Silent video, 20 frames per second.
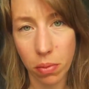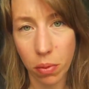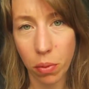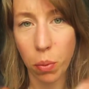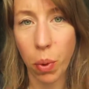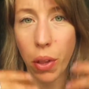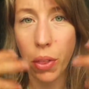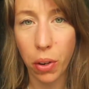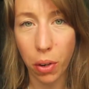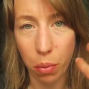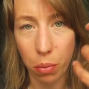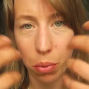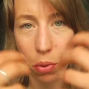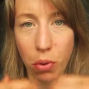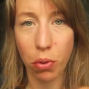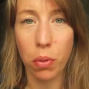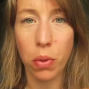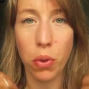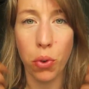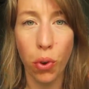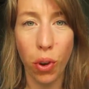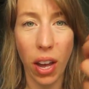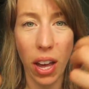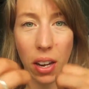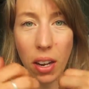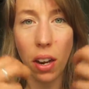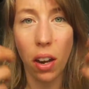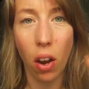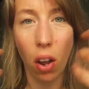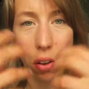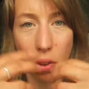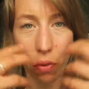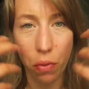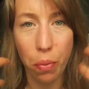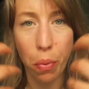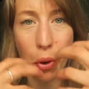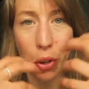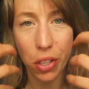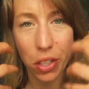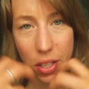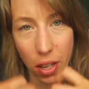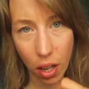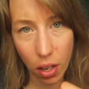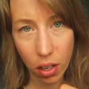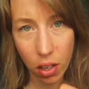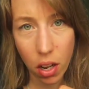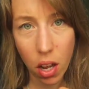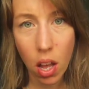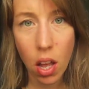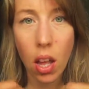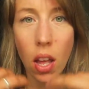weather improvement, you get a lot of more sun,